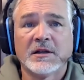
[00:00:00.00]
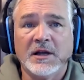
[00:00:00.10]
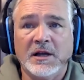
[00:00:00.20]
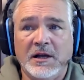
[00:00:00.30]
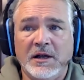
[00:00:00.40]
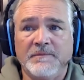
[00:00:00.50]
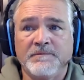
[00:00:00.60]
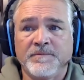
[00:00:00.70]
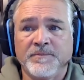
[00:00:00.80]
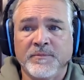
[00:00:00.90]

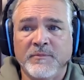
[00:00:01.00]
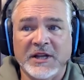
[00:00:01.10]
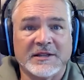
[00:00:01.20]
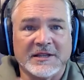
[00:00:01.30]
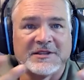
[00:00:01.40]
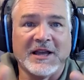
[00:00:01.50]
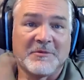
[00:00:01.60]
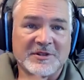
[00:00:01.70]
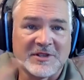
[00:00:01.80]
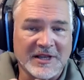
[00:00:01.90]
But that
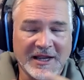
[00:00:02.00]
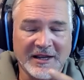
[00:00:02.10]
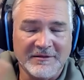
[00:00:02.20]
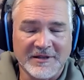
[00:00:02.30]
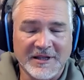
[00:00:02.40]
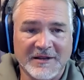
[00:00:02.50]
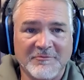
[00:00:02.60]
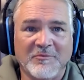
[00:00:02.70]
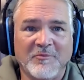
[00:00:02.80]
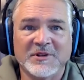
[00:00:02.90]
was the guy that
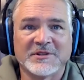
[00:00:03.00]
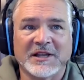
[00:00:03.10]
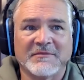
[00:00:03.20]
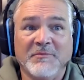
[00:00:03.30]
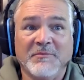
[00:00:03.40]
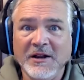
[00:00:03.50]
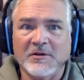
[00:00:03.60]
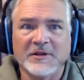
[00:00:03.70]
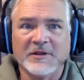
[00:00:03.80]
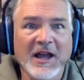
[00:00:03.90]
was like, meadow,
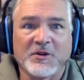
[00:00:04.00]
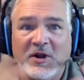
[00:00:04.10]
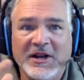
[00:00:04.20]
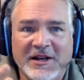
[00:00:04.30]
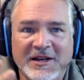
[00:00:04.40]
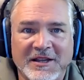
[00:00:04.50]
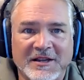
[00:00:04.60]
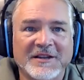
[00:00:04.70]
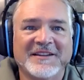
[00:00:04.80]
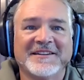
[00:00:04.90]
yeah, great idea.
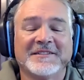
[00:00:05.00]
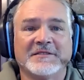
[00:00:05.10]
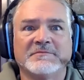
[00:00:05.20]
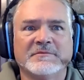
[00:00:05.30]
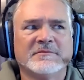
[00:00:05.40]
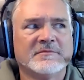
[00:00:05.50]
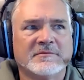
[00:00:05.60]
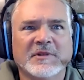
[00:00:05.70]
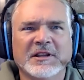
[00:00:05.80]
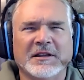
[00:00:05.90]
So,
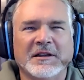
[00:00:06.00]
really?